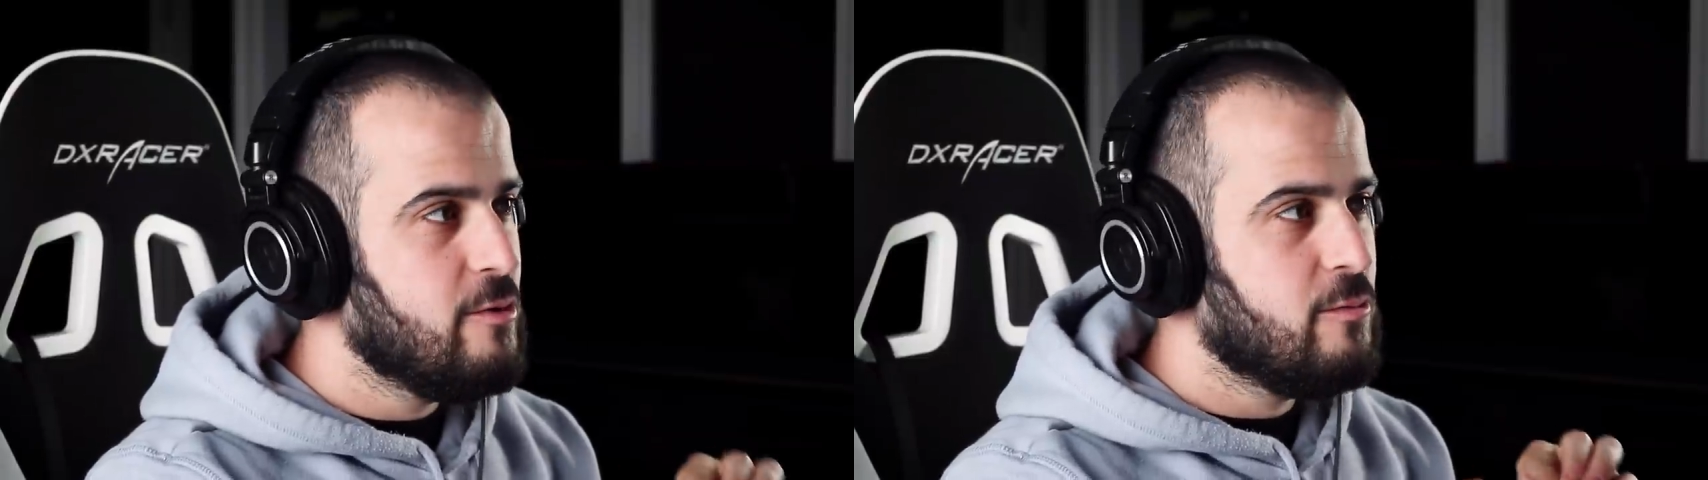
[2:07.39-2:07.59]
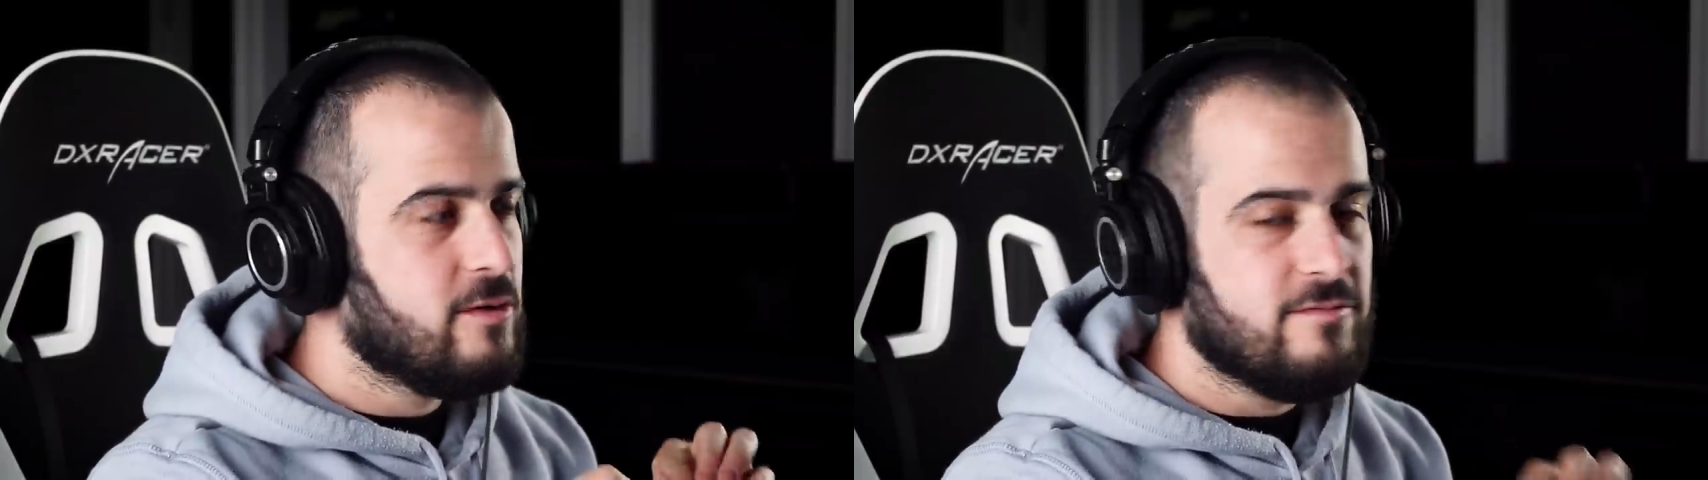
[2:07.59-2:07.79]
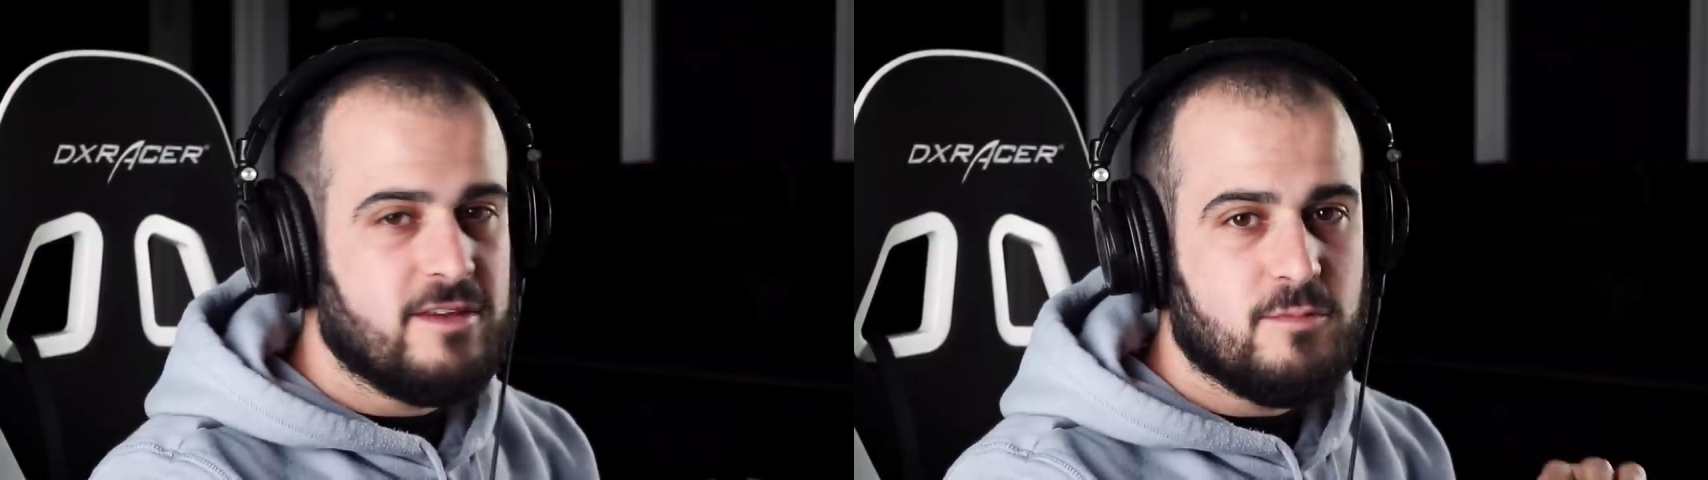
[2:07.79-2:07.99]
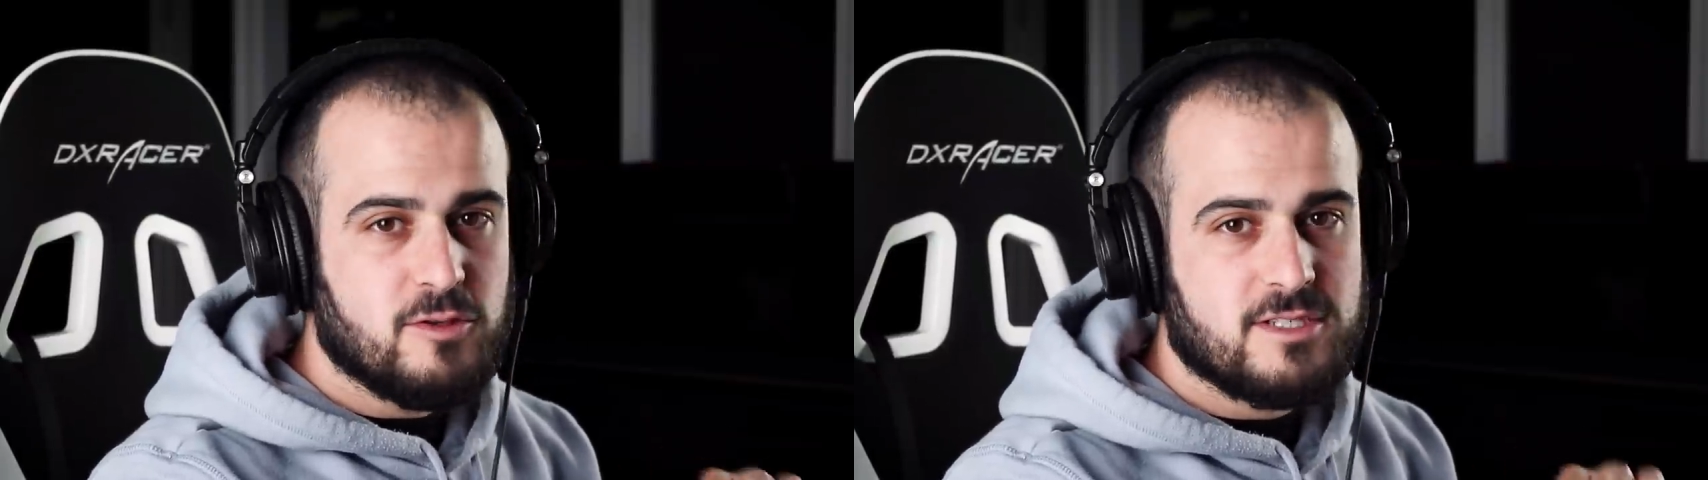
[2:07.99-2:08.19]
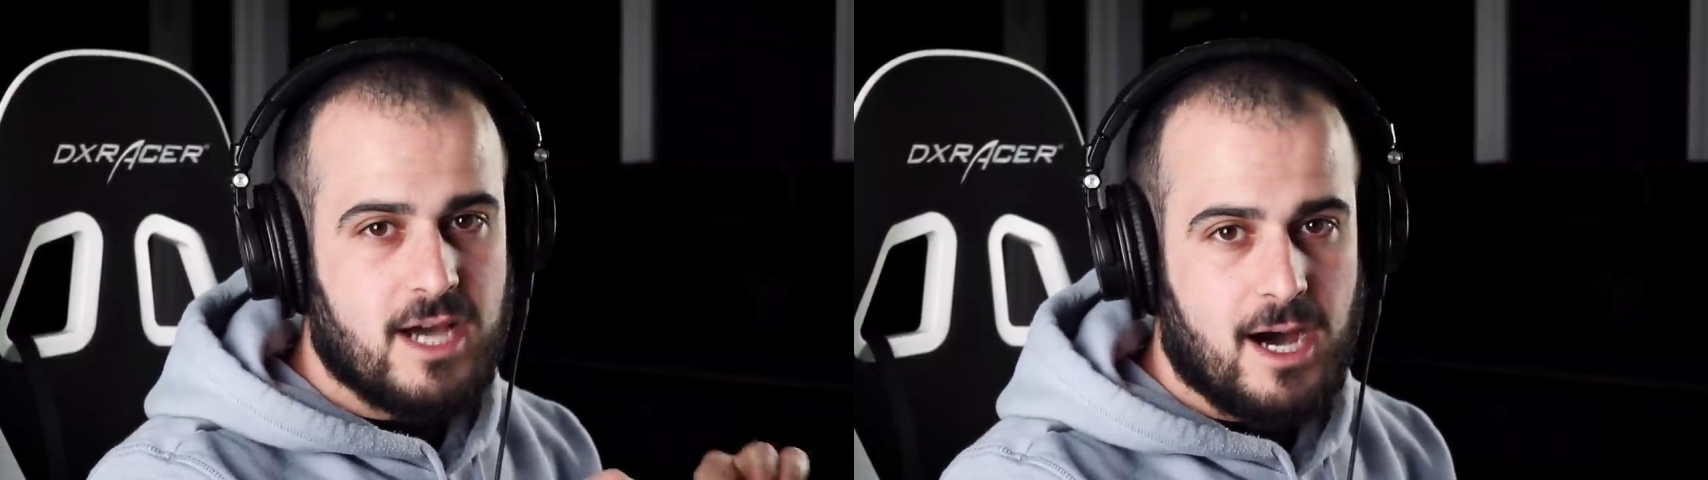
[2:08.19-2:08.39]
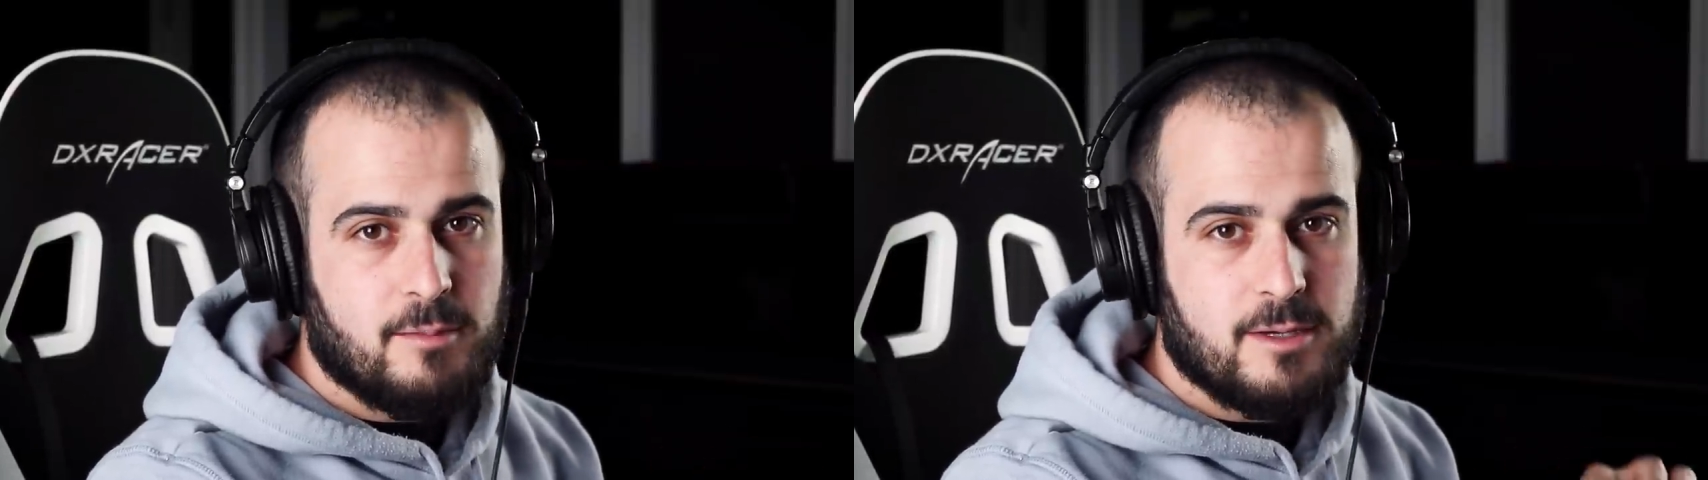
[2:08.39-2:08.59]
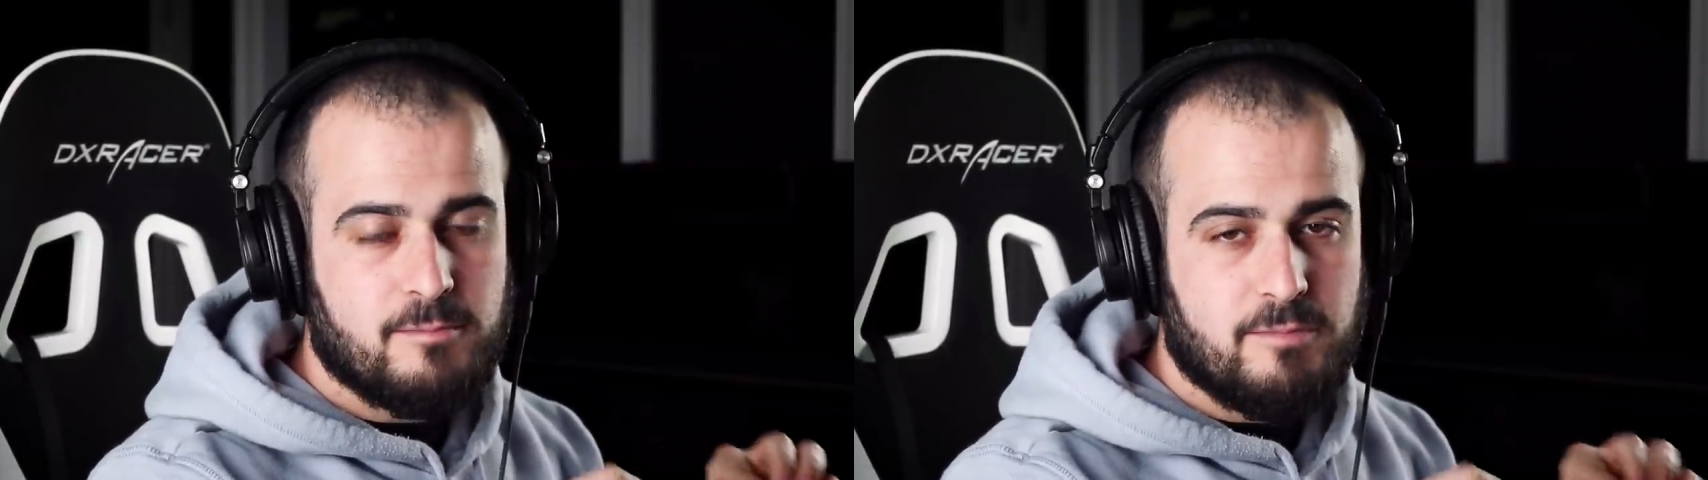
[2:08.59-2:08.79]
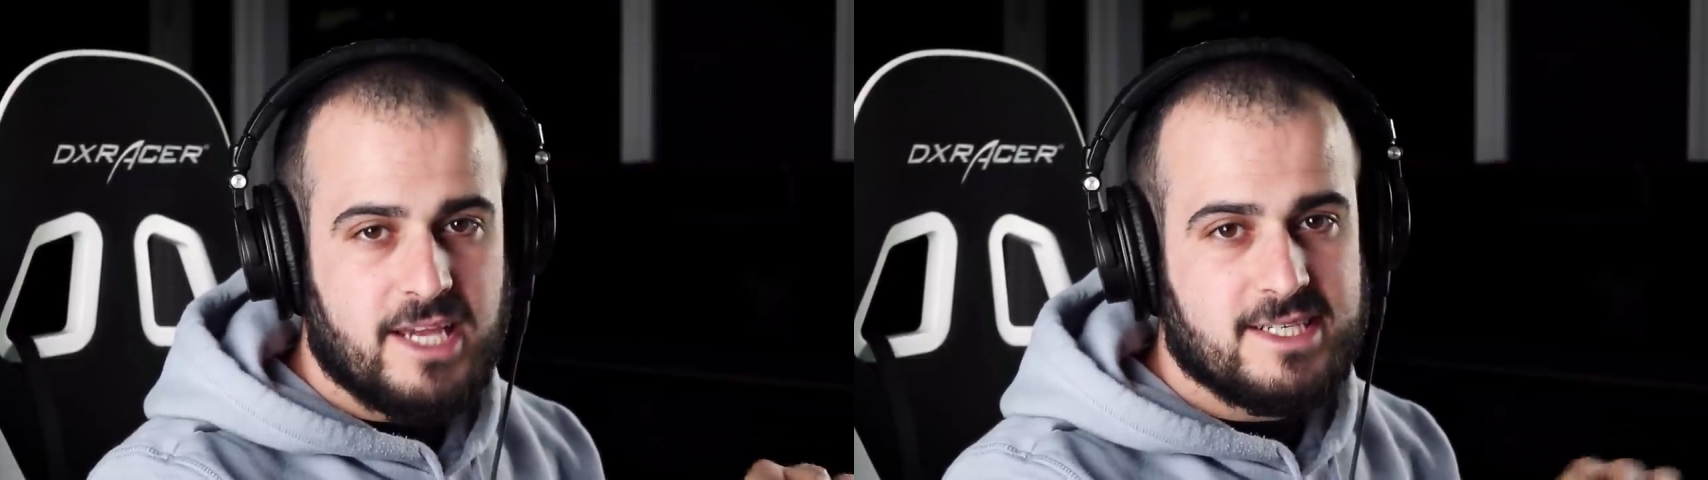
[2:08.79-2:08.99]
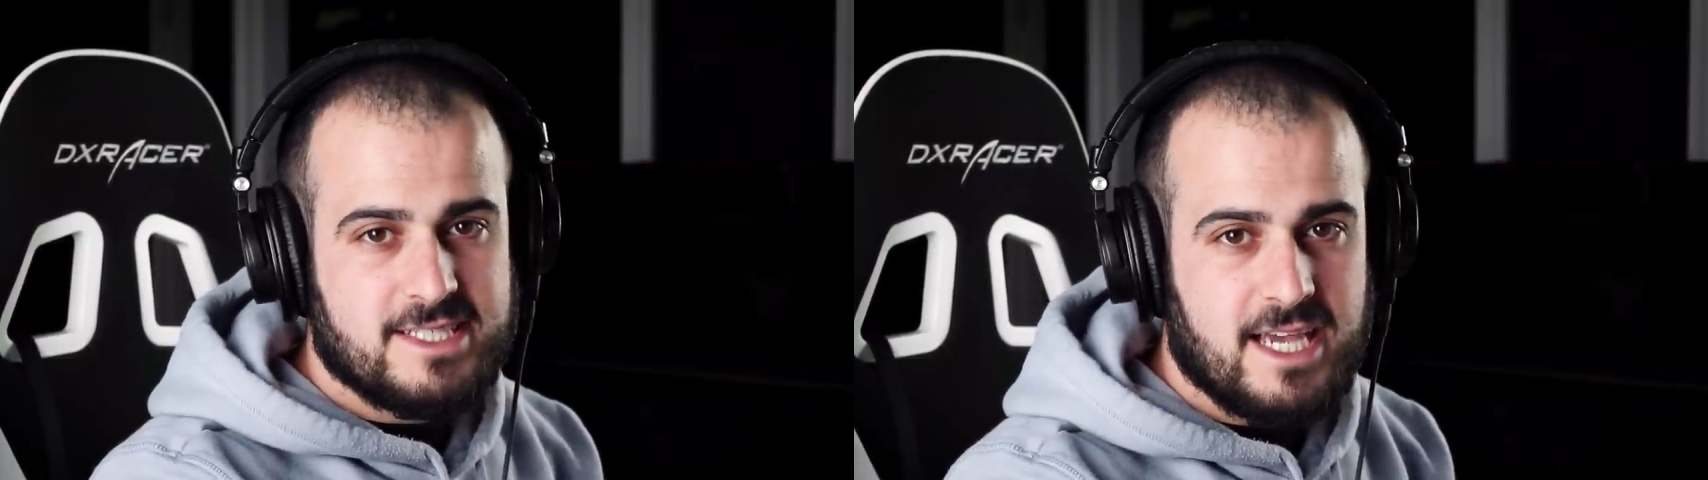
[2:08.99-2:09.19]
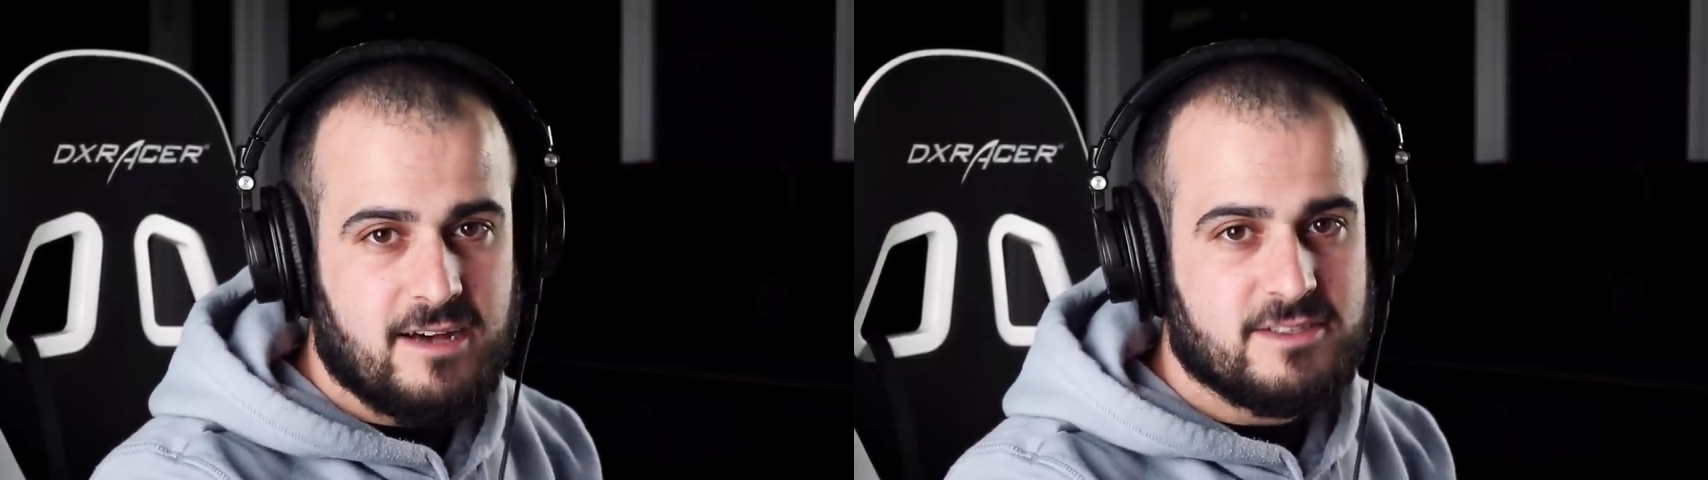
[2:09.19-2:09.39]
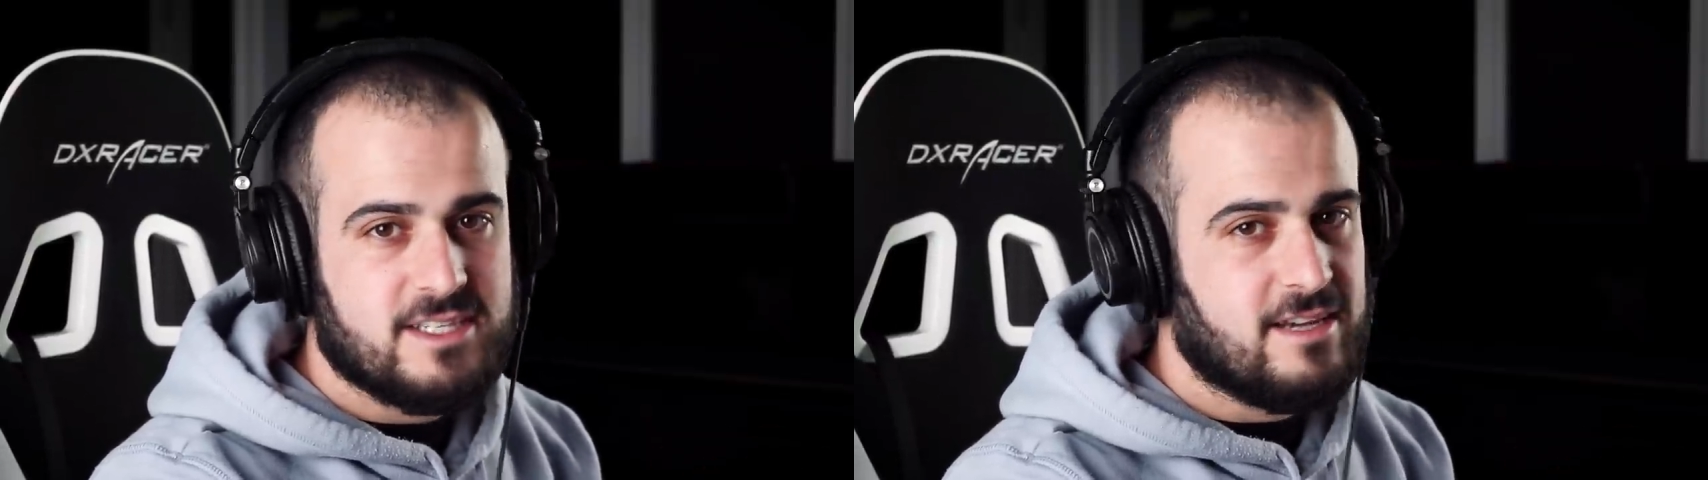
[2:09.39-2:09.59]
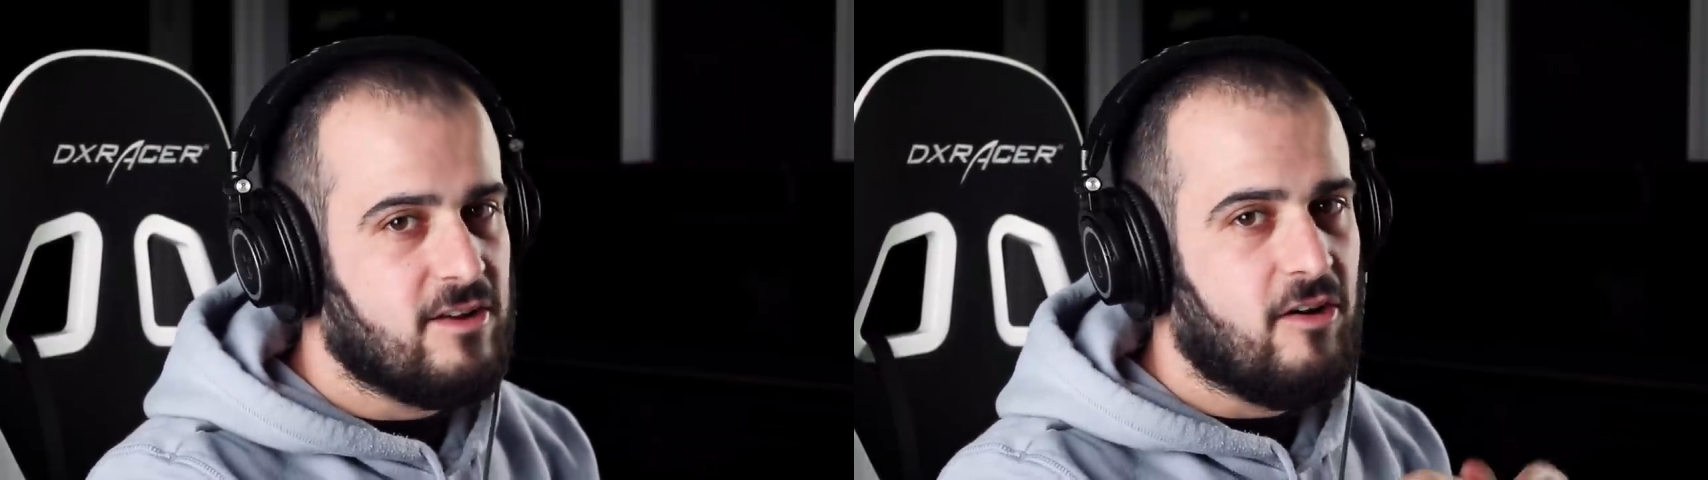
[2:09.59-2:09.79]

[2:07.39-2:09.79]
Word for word: one of the most common bass sounds in